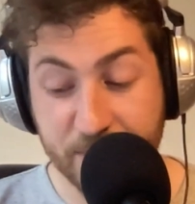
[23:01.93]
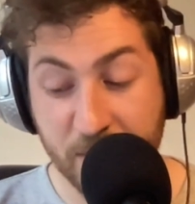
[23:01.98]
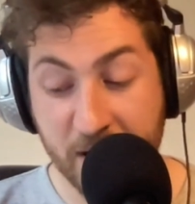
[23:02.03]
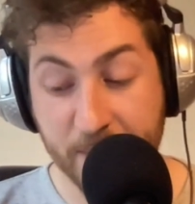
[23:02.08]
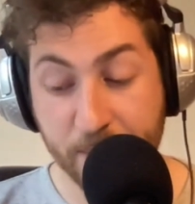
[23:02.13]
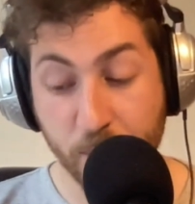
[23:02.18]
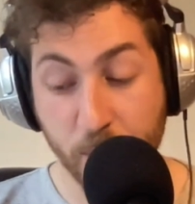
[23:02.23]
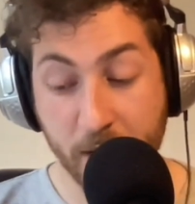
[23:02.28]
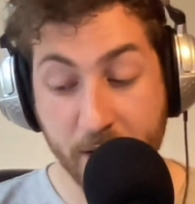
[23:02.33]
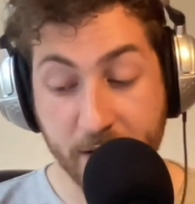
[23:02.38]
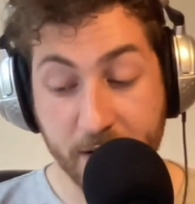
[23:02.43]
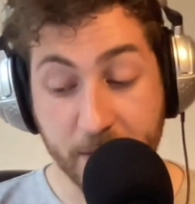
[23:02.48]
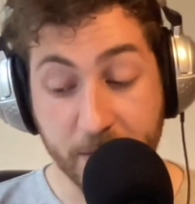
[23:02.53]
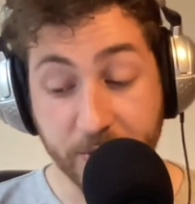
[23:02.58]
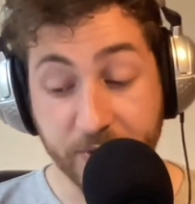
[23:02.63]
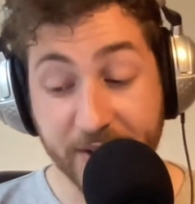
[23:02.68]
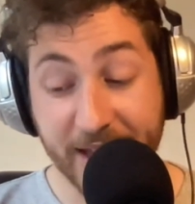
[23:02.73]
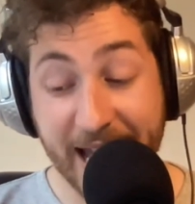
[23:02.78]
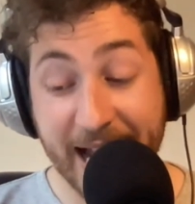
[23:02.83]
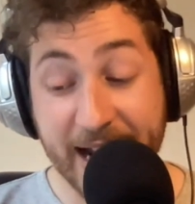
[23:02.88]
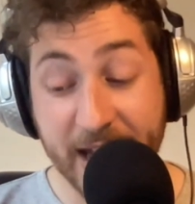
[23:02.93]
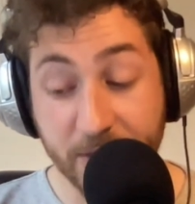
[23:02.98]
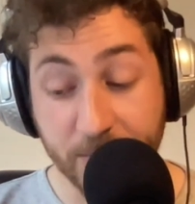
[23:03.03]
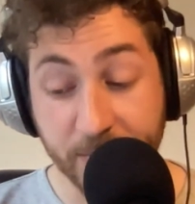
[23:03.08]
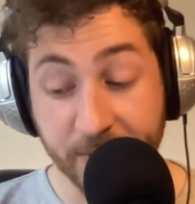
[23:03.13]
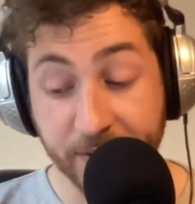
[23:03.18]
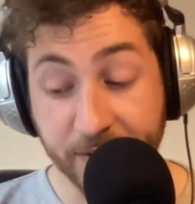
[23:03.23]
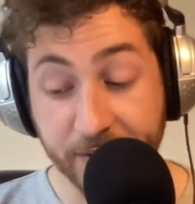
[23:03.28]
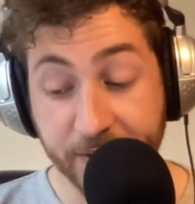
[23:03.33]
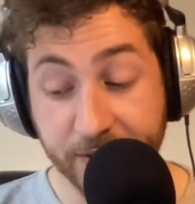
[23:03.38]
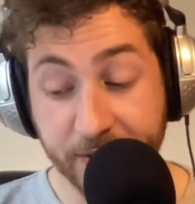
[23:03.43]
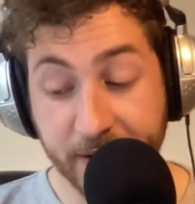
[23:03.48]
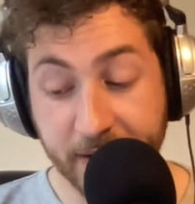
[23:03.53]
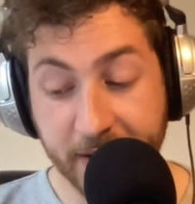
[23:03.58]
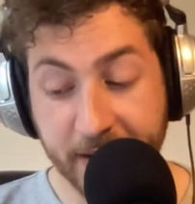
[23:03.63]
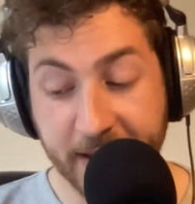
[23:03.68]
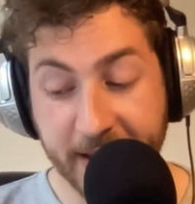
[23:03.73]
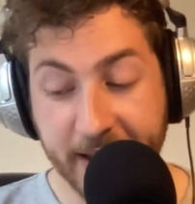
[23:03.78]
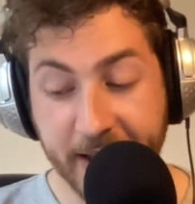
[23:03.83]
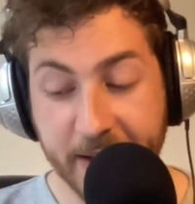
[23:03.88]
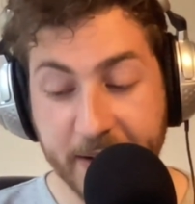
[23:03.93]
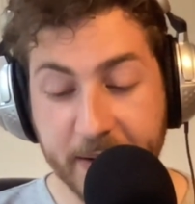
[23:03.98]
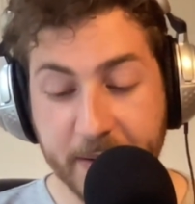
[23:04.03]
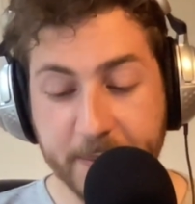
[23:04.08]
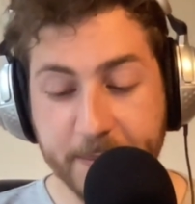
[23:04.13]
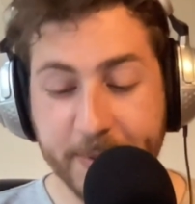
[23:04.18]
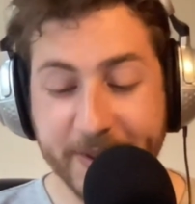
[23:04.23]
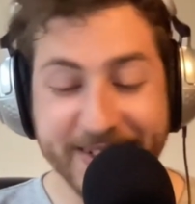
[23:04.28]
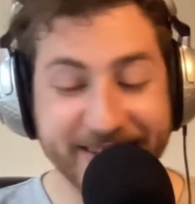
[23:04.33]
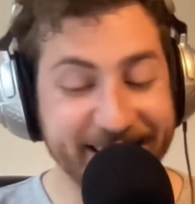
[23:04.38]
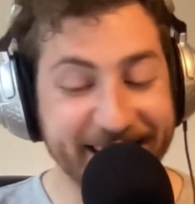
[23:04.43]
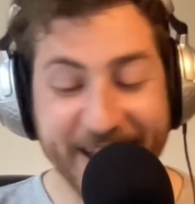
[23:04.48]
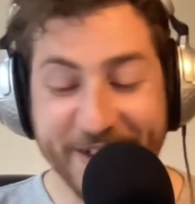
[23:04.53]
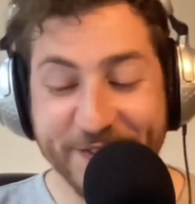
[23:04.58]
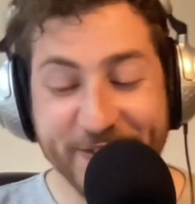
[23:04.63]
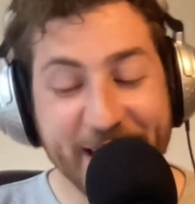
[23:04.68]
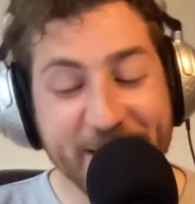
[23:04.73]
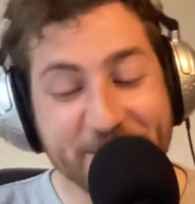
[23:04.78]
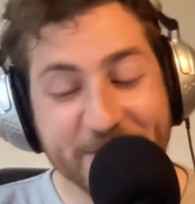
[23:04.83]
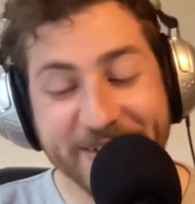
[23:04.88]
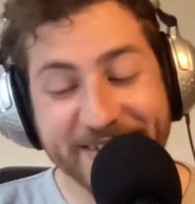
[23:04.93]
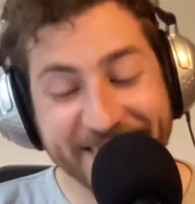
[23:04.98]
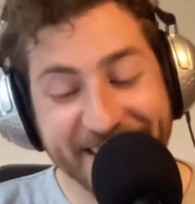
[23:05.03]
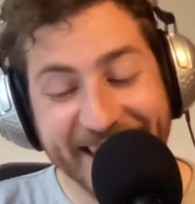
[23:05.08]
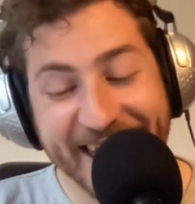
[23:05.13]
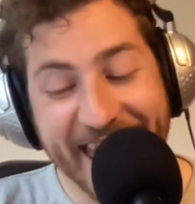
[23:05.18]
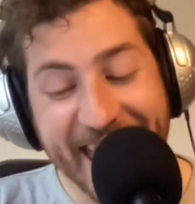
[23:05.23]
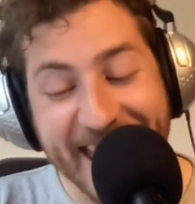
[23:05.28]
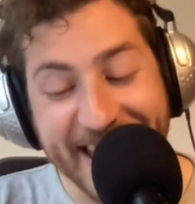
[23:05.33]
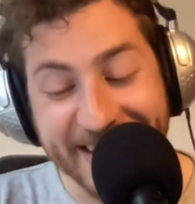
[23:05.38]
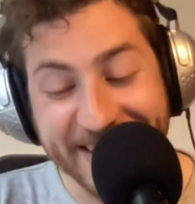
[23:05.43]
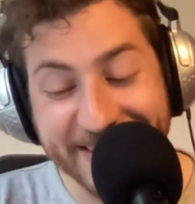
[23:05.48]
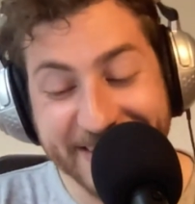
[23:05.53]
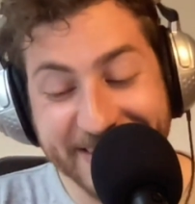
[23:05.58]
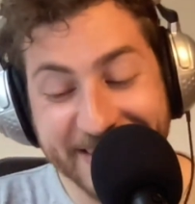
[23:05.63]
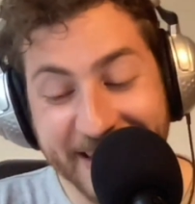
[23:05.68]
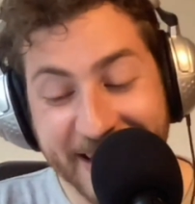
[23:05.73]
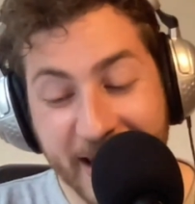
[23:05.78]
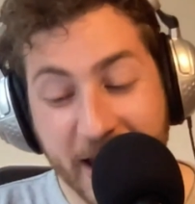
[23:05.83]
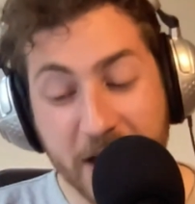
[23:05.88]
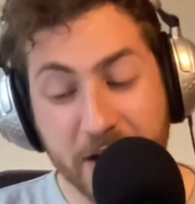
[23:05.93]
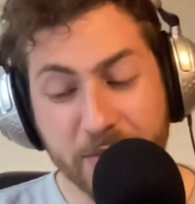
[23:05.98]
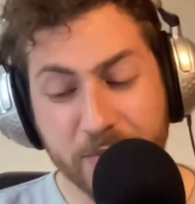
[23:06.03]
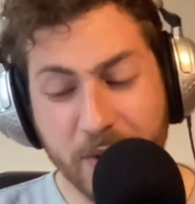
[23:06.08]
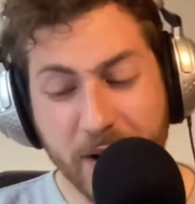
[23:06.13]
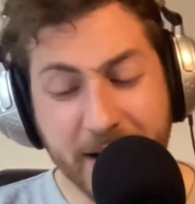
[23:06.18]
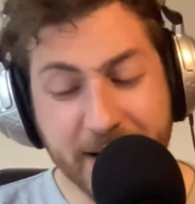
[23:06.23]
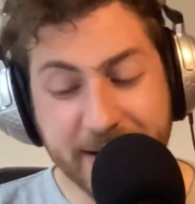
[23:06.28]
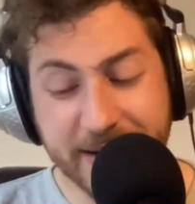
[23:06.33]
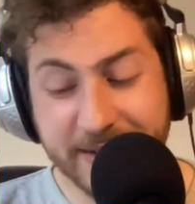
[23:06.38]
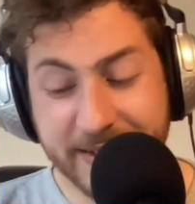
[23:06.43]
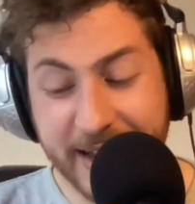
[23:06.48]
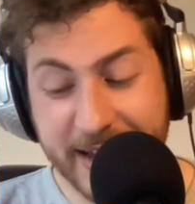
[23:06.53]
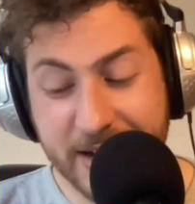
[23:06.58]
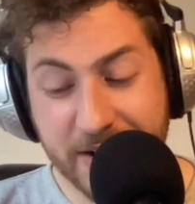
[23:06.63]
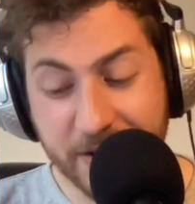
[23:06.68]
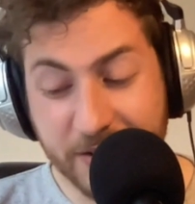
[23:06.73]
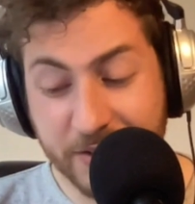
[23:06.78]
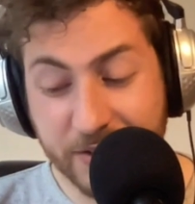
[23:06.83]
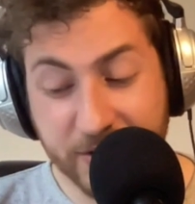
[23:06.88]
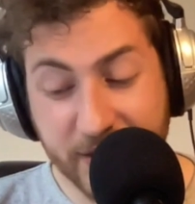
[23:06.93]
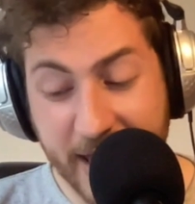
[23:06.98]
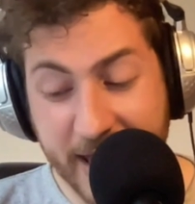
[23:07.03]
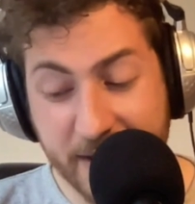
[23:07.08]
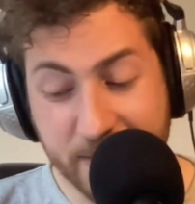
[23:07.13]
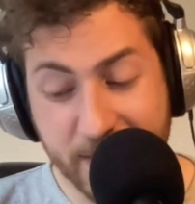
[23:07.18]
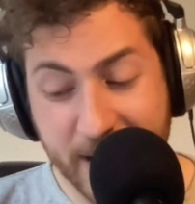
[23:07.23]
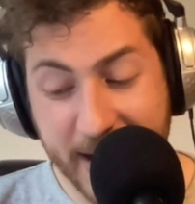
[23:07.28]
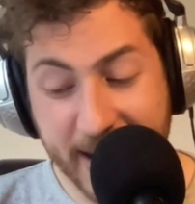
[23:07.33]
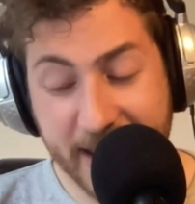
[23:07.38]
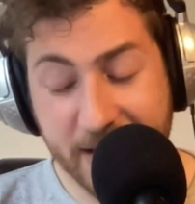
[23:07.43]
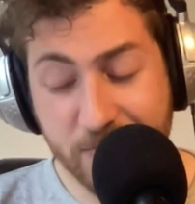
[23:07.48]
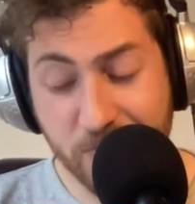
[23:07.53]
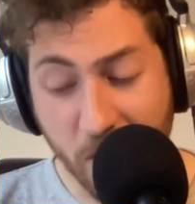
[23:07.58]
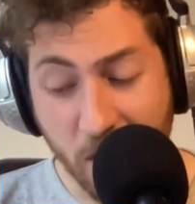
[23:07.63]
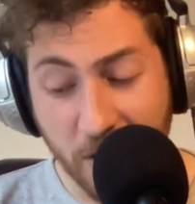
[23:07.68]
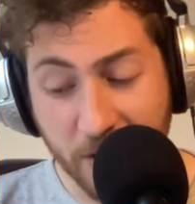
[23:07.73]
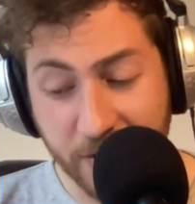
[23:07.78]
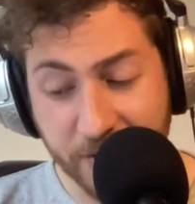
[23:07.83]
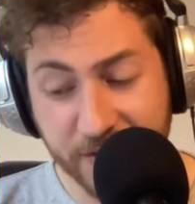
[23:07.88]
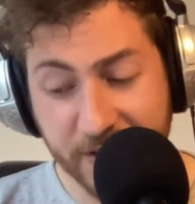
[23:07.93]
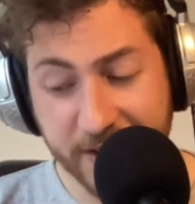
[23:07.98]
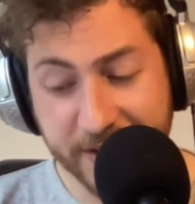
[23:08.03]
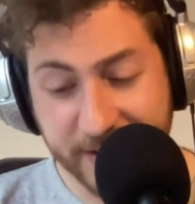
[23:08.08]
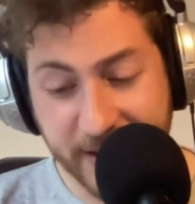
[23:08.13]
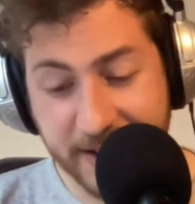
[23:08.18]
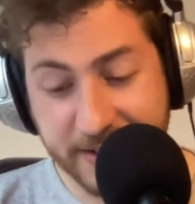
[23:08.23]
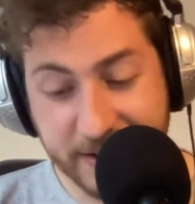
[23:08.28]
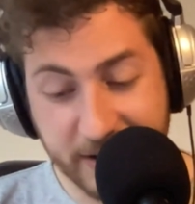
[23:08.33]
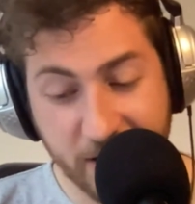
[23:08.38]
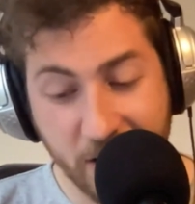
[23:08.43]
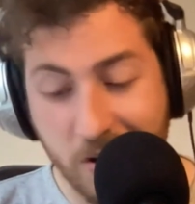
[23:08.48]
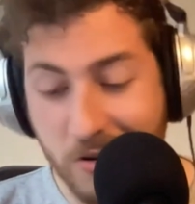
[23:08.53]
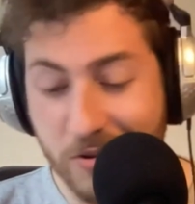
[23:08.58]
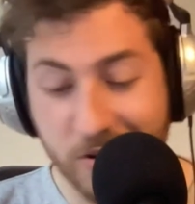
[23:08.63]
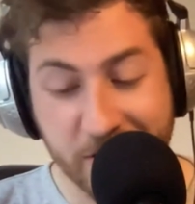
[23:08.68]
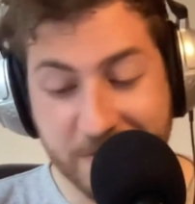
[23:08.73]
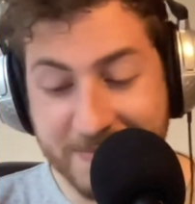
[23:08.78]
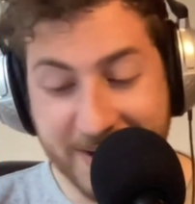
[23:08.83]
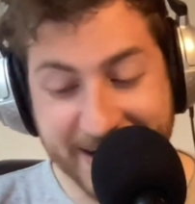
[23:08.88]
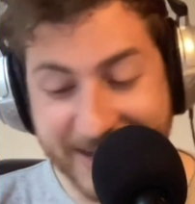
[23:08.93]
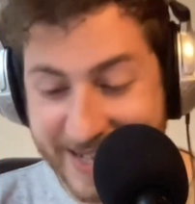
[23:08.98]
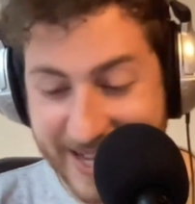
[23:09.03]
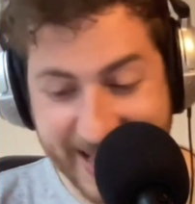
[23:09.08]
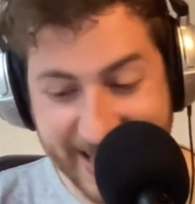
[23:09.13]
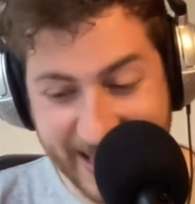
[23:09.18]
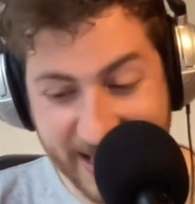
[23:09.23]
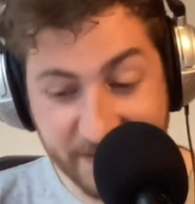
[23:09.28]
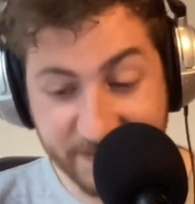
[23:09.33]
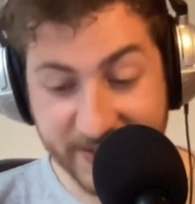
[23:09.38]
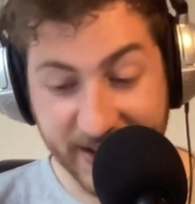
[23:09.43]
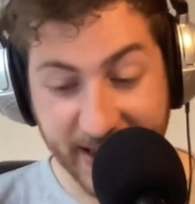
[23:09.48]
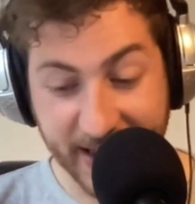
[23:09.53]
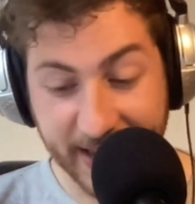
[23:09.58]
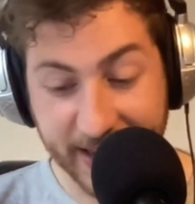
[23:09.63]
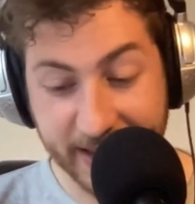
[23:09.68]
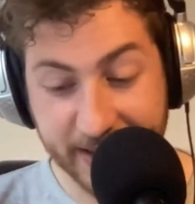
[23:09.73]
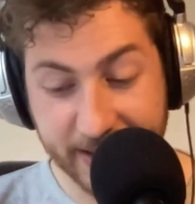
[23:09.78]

by Poirot's eloquence. But if that was the case, why does he not say where he was at 6 o'clock on Monday evening?